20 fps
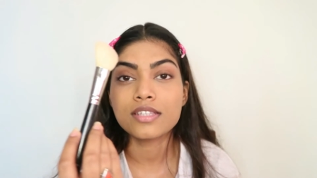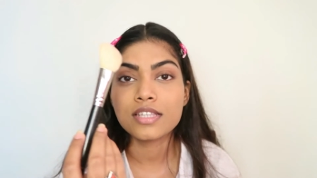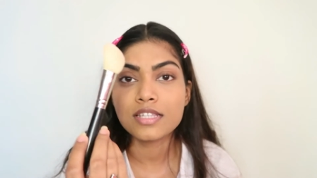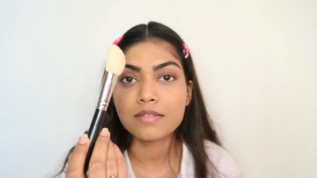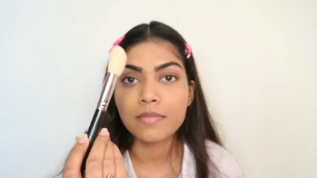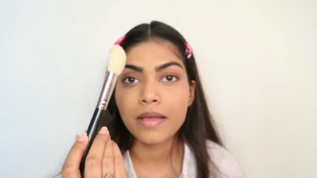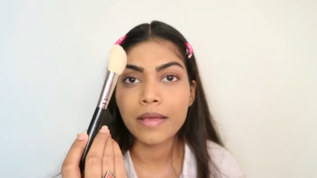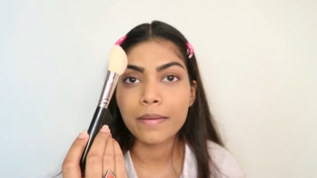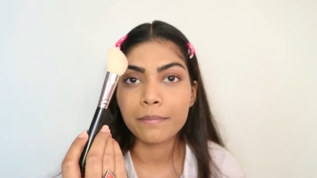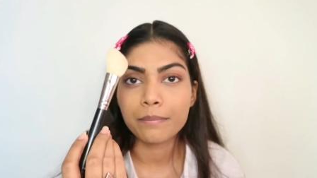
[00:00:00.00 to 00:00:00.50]
this
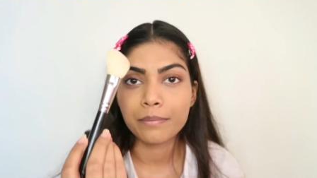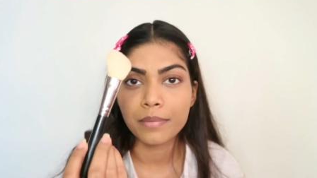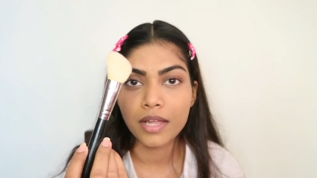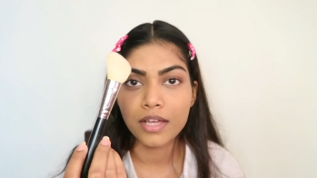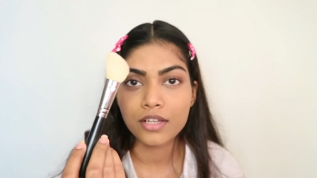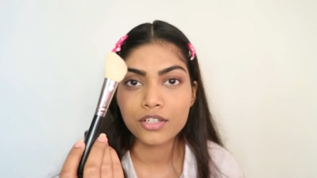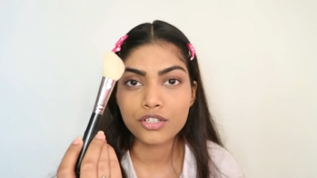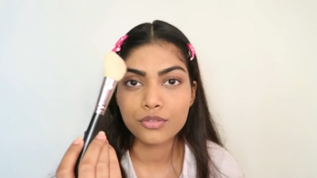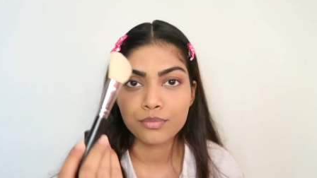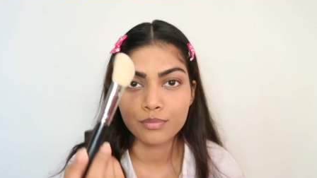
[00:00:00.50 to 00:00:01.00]
is my
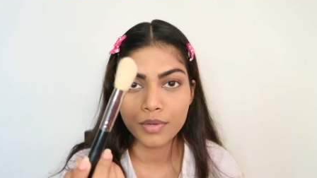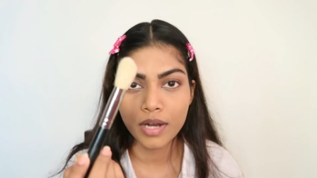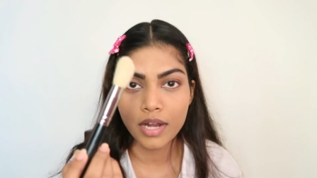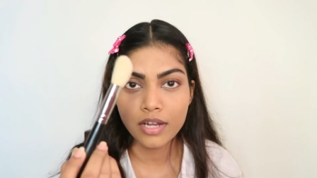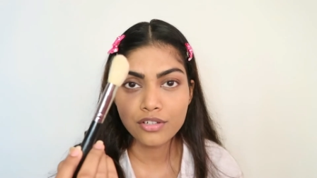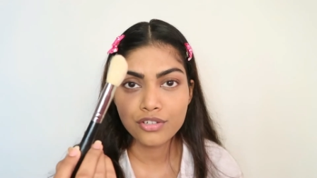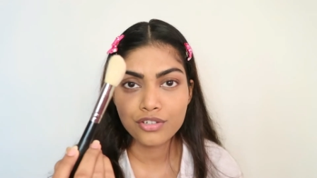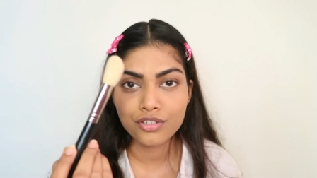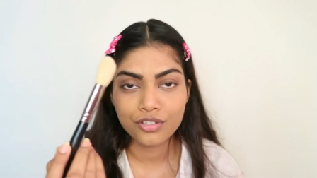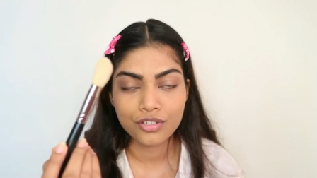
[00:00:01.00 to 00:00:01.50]
blush
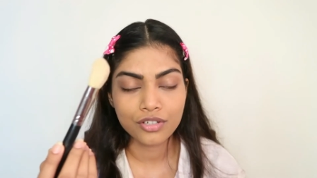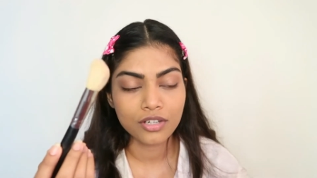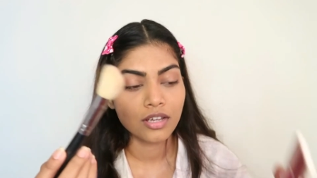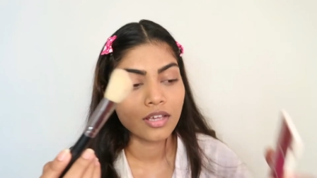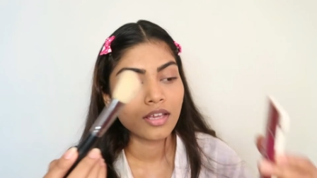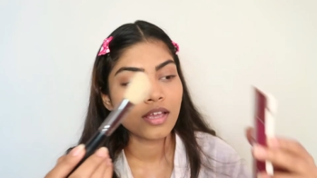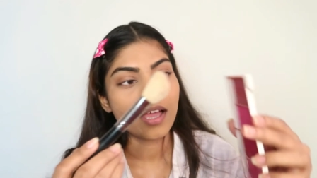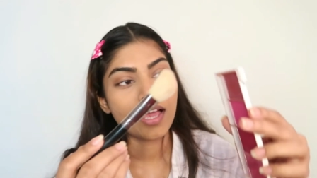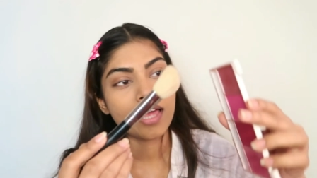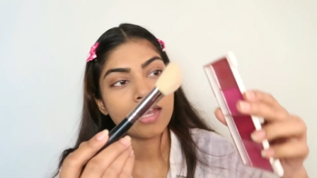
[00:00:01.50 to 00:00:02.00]
brush,
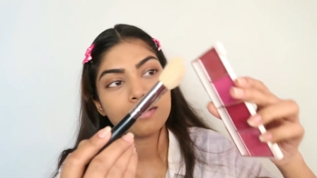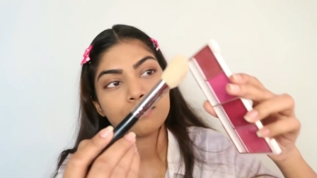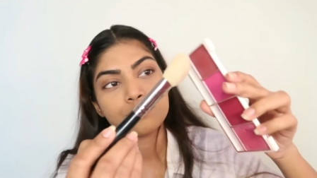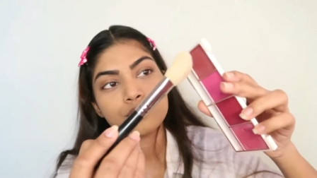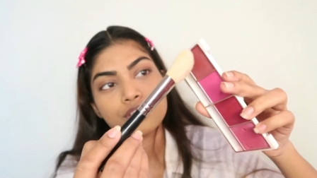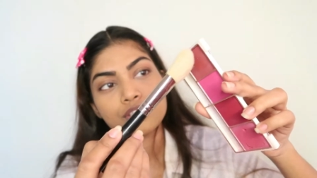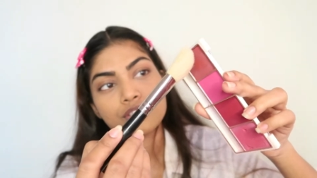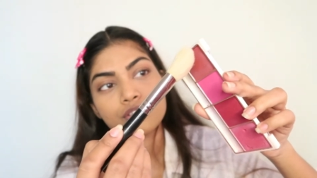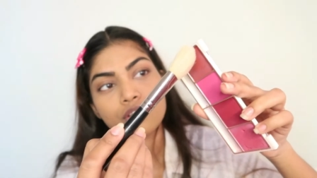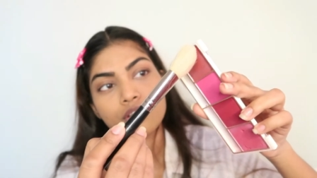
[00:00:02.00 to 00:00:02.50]
and
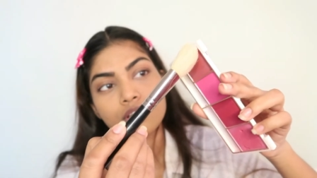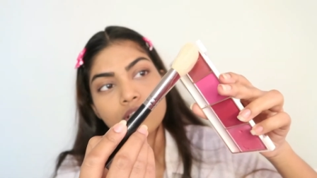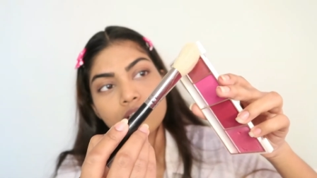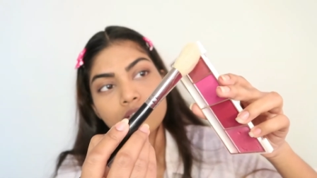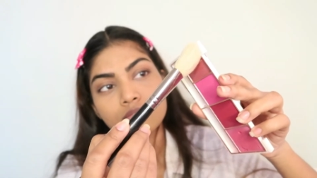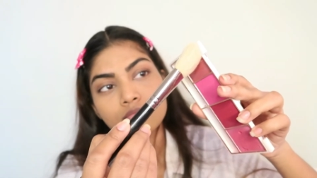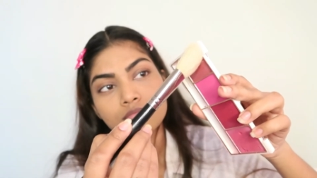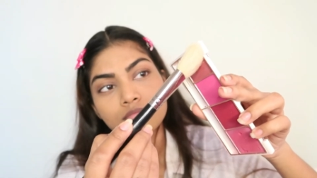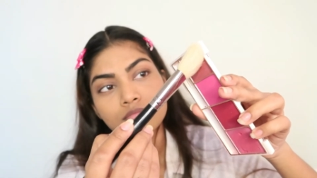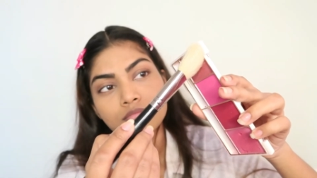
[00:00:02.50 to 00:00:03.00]
I'm just
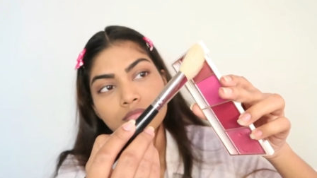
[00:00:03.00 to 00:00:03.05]
gonna